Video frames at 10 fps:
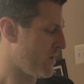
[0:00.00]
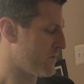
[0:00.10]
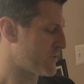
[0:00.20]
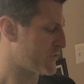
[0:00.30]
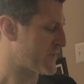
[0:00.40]

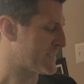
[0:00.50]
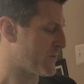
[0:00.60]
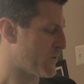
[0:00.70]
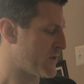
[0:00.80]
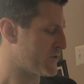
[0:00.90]
So your
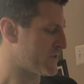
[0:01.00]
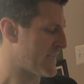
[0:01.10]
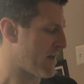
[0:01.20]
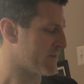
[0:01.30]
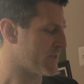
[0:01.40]
testable question is,
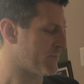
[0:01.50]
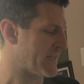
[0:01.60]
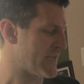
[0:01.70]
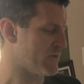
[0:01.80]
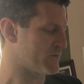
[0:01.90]
how does a
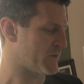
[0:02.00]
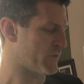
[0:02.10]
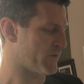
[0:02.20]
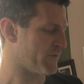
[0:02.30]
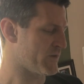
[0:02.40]
plant use
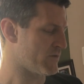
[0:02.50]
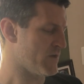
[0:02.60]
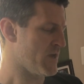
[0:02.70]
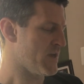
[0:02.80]
chlorophyll,